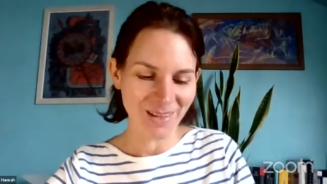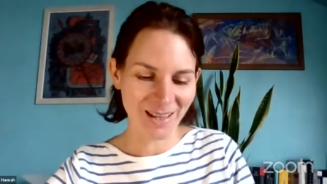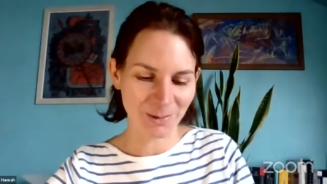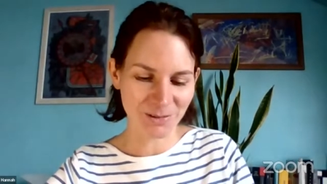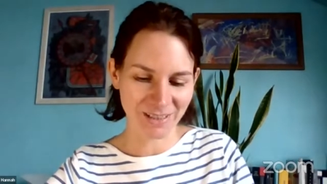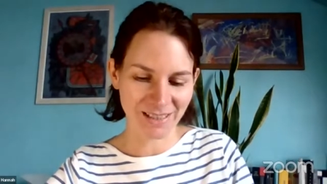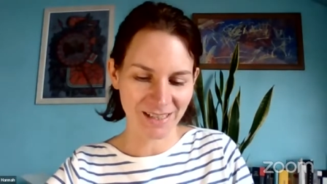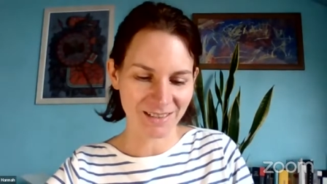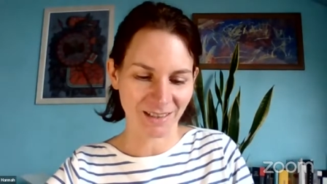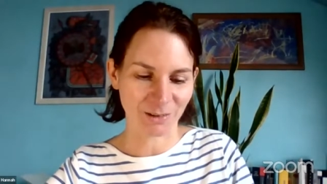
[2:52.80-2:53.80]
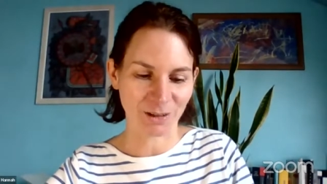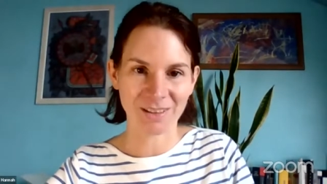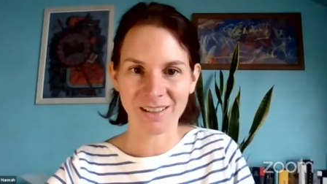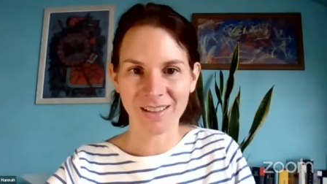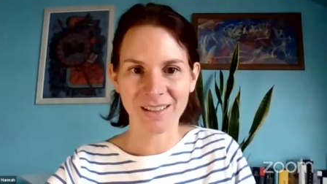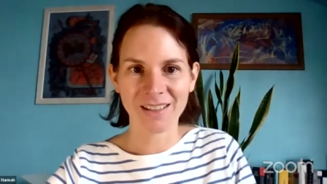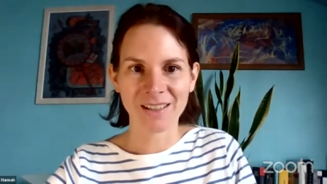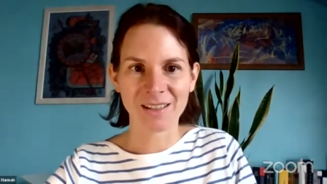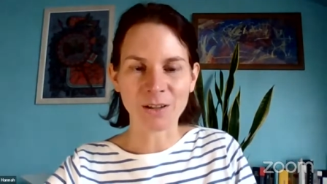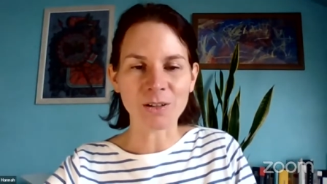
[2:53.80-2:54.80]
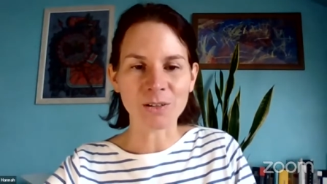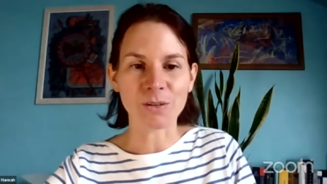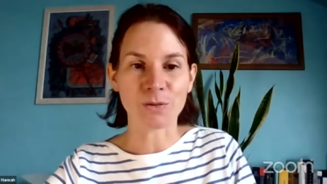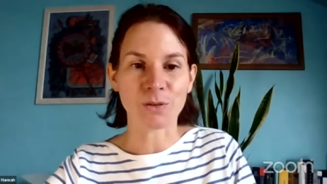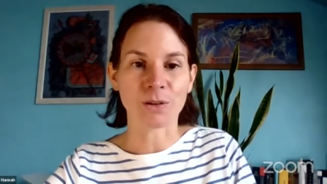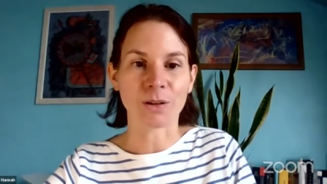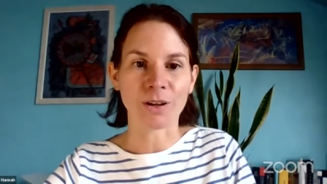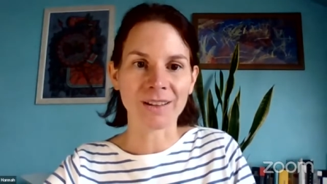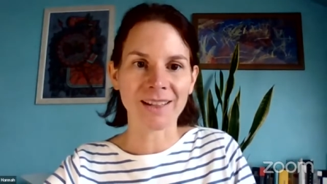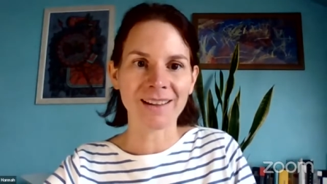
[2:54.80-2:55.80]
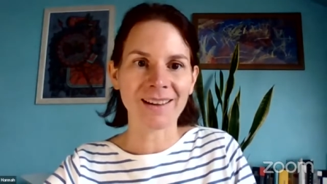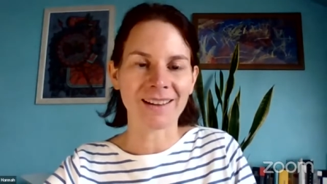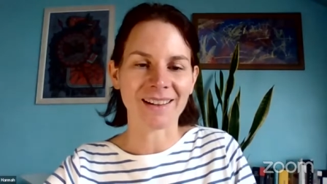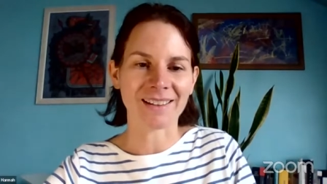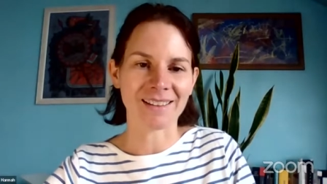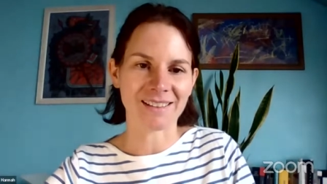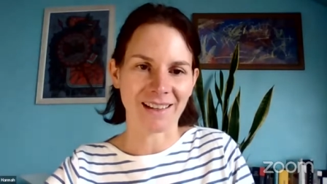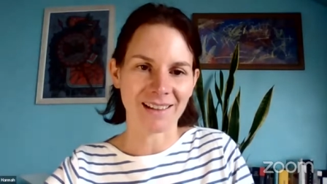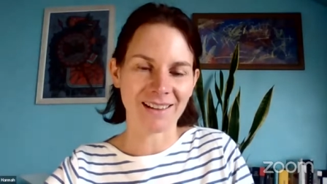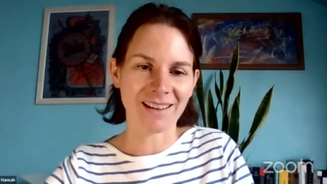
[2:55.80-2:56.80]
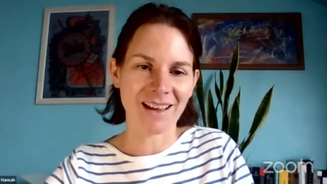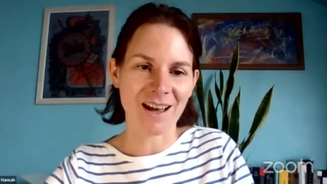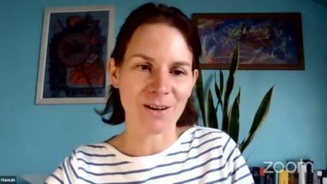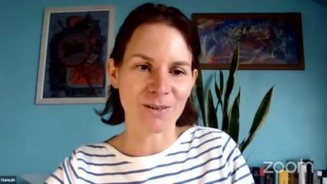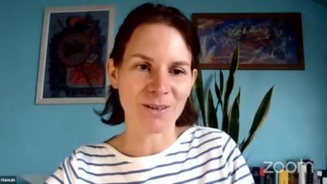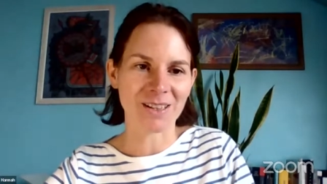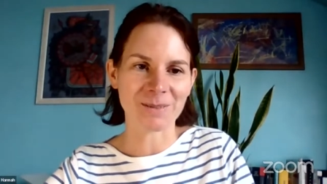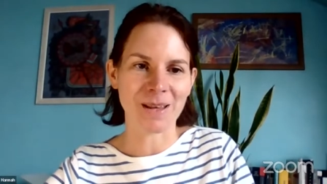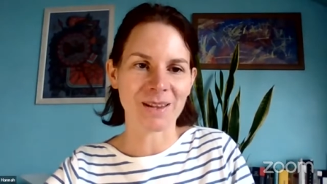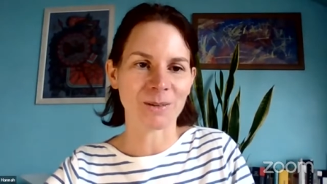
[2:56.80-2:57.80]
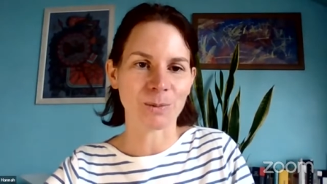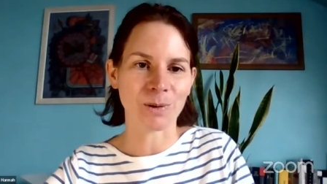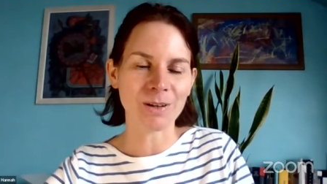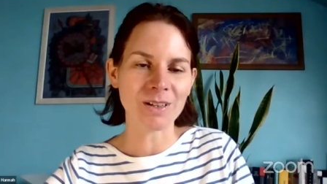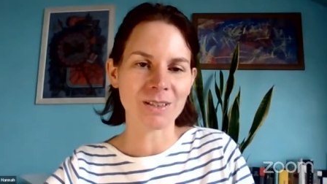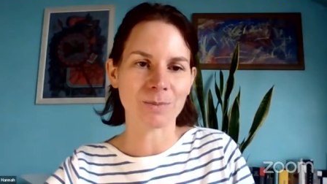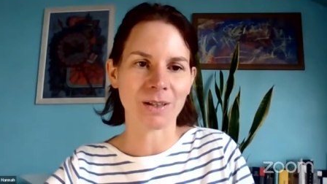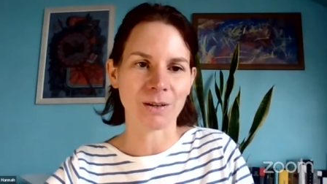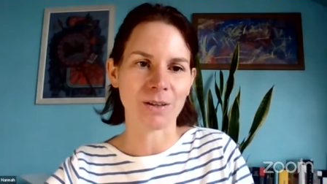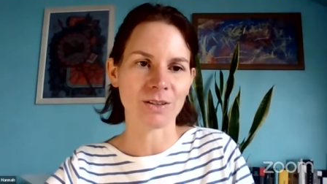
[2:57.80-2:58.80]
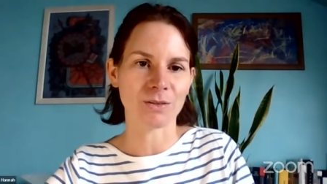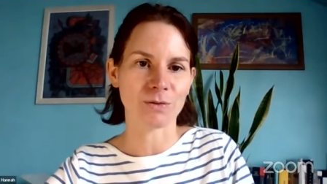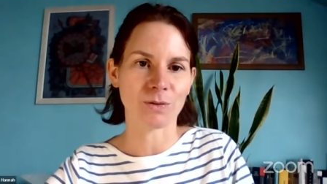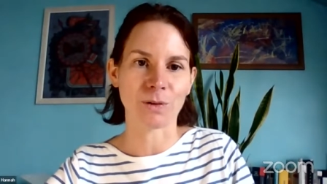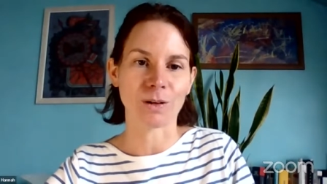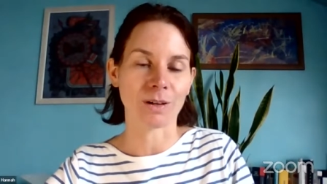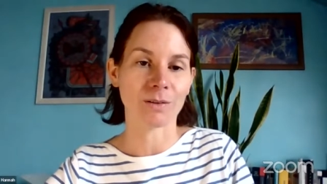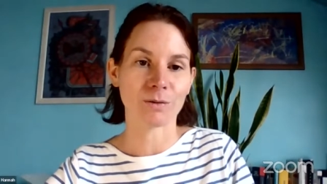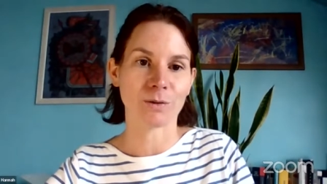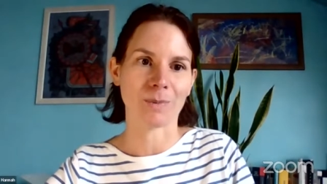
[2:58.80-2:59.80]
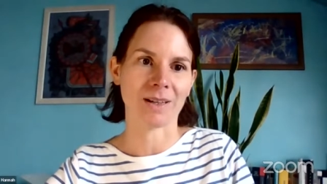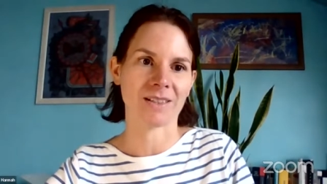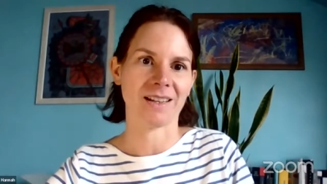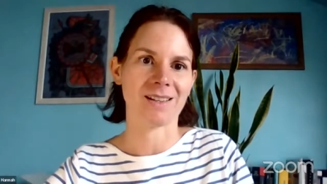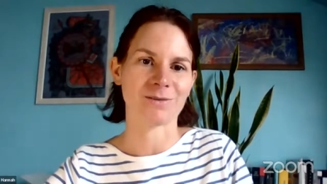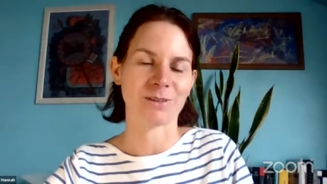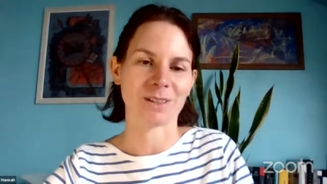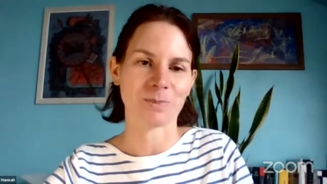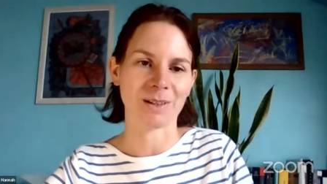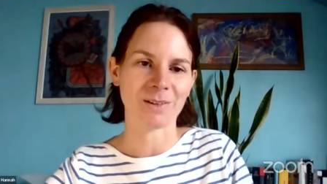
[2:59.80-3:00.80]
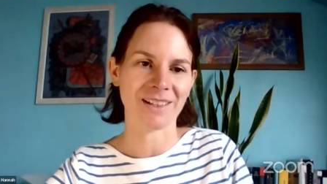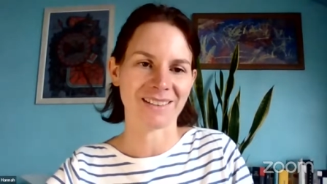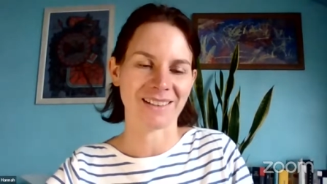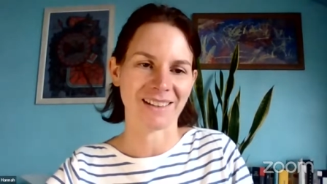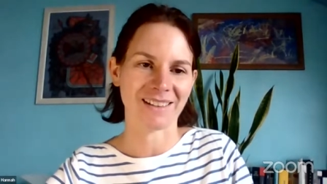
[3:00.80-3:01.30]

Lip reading: It was fantastic, not only for learning and understanding how this method works, but also for myself, for experiencing